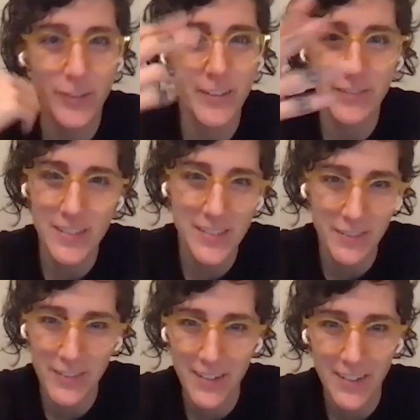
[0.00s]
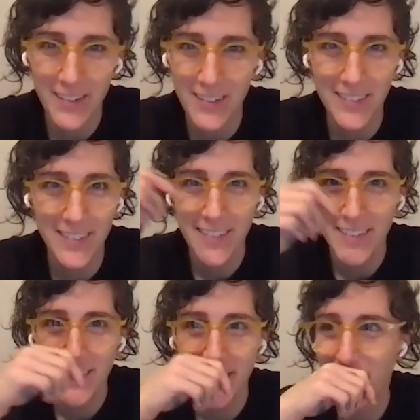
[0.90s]
The forgiveness of it all,
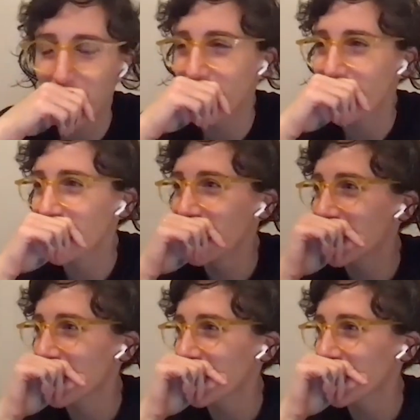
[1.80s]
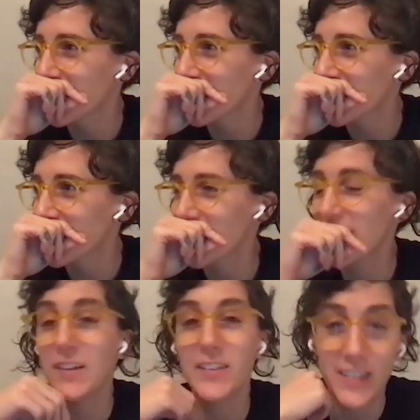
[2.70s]
or the
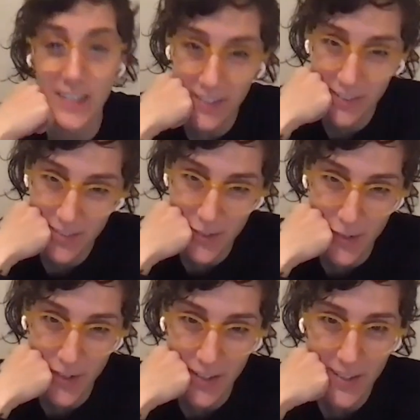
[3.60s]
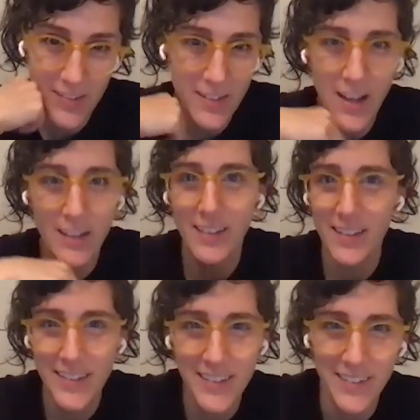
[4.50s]
healing journey, it's not
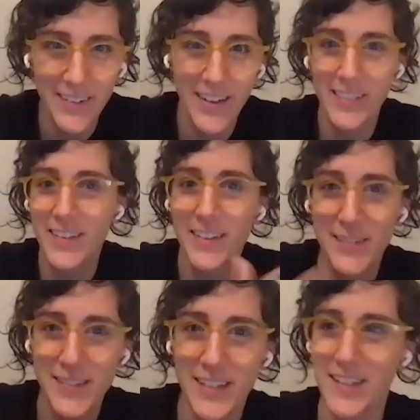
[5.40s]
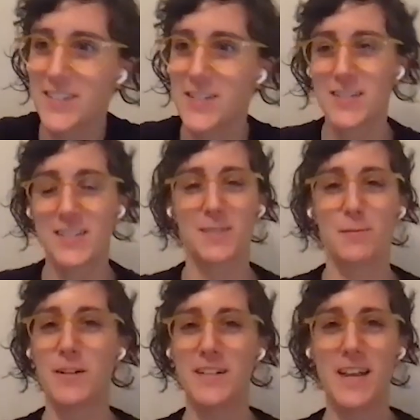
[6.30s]
linear. And like you said, it just is
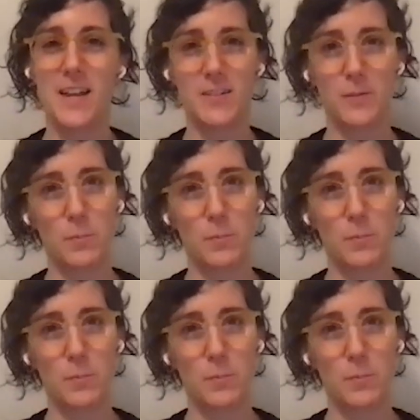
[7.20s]
one day, it just